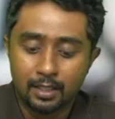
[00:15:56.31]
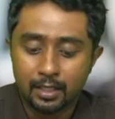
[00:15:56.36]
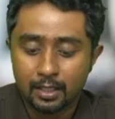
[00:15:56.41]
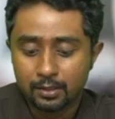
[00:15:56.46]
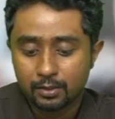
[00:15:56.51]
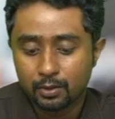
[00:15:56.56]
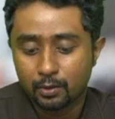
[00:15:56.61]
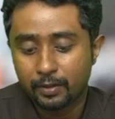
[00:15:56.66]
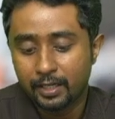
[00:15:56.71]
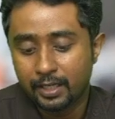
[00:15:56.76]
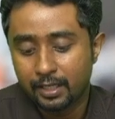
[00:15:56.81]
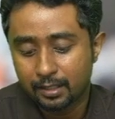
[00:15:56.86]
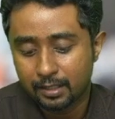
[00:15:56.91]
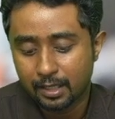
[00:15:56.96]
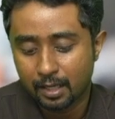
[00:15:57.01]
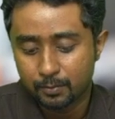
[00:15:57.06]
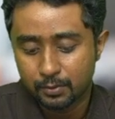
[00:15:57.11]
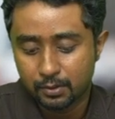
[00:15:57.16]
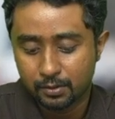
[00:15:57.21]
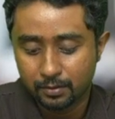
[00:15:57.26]
So when it
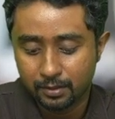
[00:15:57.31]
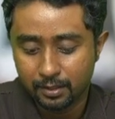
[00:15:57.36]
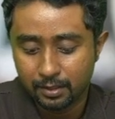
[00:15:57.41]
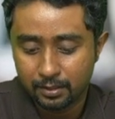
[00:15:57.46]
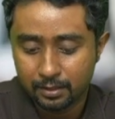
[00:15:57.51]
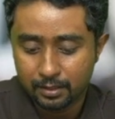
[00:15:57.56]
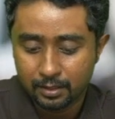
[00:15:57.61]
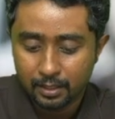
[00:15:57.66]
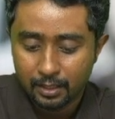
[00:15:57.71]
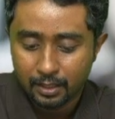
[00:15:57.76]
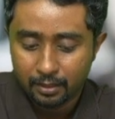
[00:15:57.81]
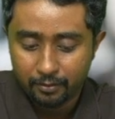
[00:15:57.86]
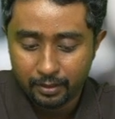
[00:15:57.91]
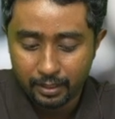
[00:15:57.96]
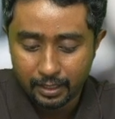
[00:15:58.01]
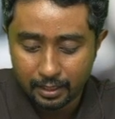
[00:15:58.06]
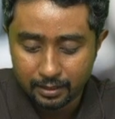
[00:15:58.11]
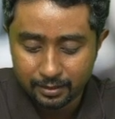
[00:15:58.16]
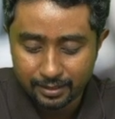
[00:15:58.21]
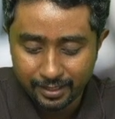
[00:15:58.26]
comes to this, we
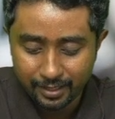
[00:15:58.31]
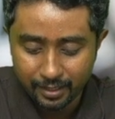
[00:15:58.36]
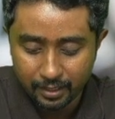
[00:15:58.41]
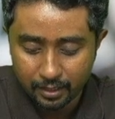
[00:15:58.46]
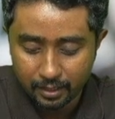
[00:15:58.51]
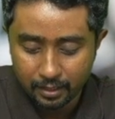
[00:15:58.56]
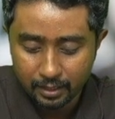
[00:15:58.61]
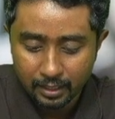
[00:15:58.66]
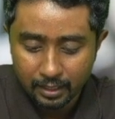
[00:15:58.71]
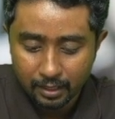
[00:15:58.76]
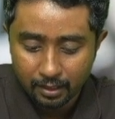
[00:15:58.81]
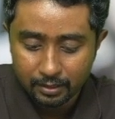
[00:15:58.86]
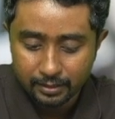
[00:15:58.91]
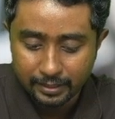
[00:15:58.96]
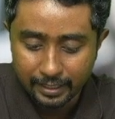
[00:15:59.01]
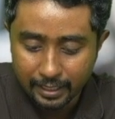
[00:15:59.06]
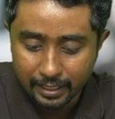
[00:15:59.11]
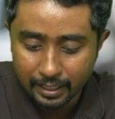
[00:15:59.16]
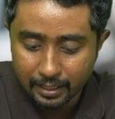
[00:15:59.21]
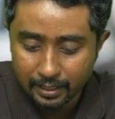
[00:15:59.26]
can see here
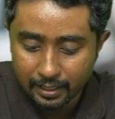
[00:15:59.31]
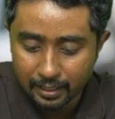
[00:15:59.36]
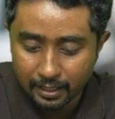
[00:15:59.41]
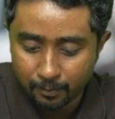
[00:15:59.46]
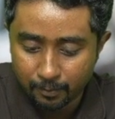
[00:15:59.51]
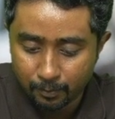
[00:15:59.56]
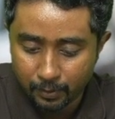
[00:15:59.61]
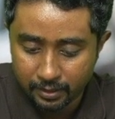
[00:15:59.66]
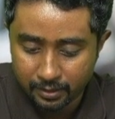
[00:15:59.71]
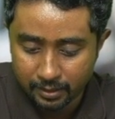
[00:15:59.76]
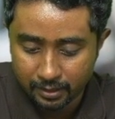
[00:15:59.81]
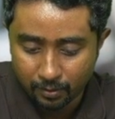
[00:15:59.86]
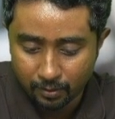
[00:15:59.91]
second year depreciation.